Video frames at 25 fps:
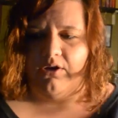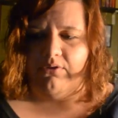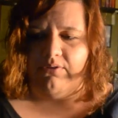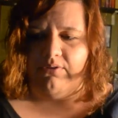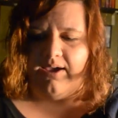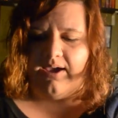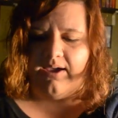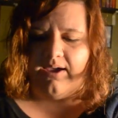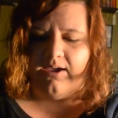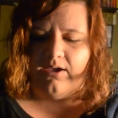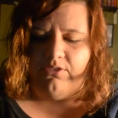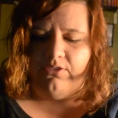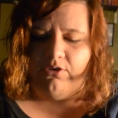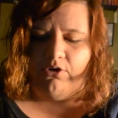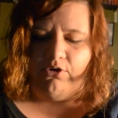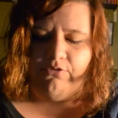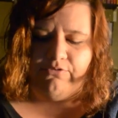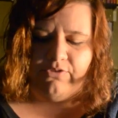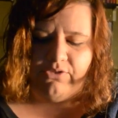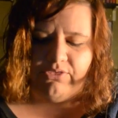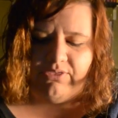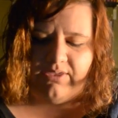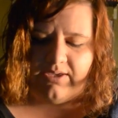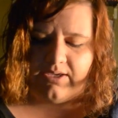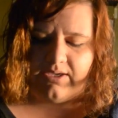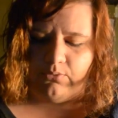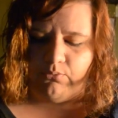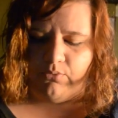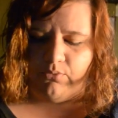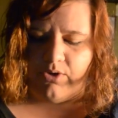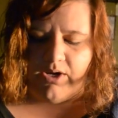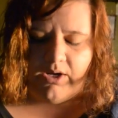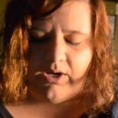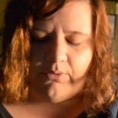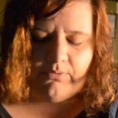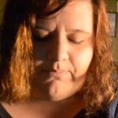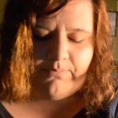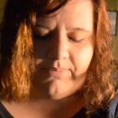like the overthinking where
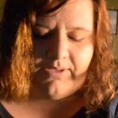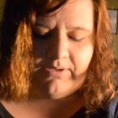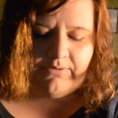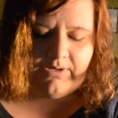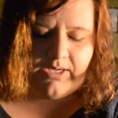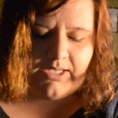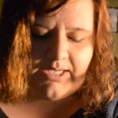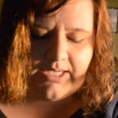I would be right